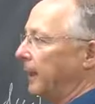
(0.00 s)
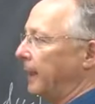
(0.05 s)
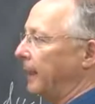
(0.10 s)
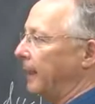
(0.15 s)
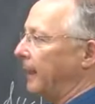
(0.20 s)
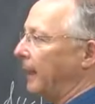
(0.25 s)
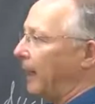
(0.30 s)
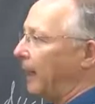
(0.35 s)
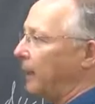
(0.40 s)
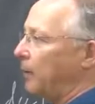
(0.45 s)

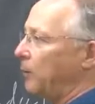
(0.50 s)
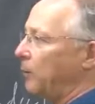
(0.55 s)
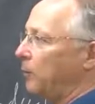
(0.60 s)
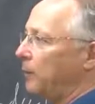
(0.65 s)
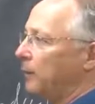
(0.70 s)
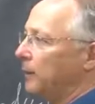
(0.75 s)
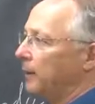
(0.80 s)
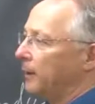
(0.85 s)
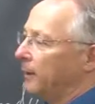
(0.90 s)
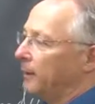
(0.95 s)
And
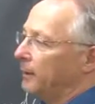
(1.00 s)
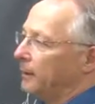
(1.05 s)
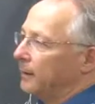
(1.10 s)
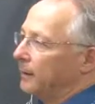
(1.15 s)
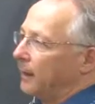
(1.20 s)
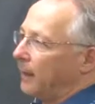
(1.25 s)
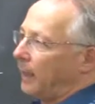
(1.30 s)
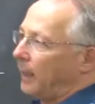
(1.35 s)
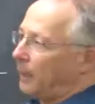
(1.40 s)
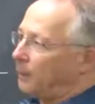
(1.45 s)
now,
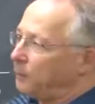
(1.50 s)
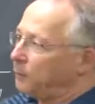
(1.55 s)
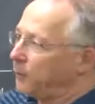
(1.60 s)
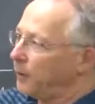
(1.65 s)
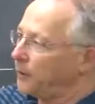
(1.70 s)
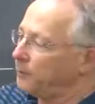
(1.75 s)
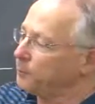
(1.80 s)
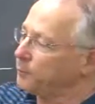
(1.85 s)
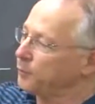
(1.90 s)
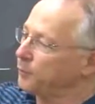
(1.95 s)
how do
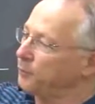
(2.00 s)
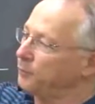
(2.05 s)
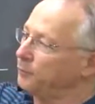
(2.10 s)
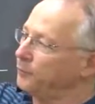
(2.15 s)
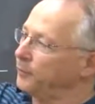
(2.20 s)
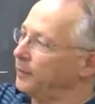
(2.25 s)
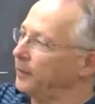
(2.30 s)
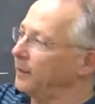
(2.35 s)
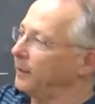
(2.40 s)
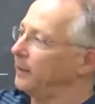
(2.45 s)
I
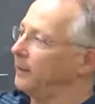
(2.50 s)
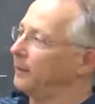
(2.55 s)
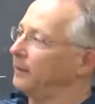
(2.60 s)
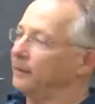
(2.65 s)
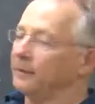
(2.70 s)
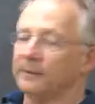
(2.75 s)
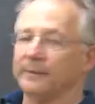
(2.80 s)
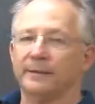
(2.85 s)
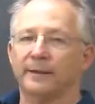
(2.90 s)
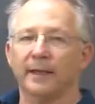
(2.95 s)
prove
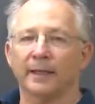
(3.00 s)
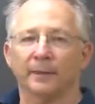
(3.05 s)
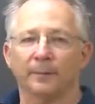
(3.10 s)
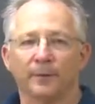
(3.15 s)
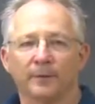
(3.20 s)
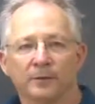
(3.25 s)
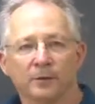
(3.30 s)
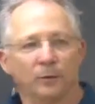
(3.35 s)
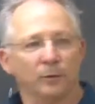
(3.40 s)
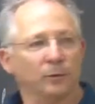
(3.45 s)
the
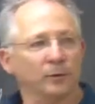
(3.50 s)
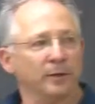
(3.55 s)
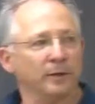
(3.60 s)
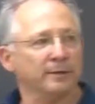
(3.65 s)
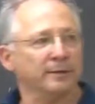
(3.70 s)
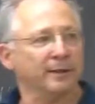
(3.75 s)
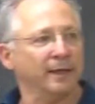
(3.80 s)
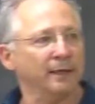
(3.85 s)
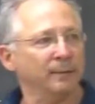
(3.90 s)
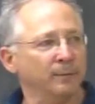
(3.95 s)
statement? So the
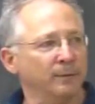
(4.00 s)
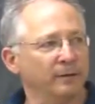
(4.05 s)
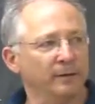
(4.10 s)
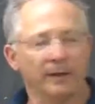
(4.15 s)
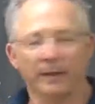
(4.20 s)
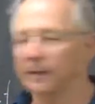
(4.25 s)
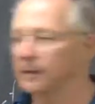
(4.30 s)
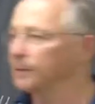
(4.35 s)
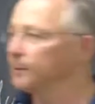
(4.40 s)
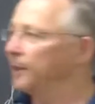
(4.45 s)
statement
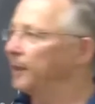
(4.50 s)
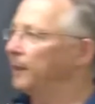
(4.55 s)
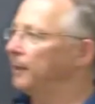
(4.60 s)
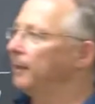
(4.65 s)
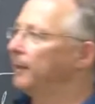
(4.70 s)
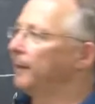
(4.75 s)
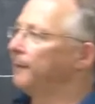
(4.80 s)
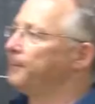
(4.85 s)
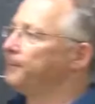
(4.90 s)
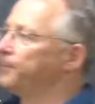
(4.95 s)
tells
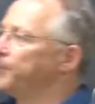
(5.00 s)
me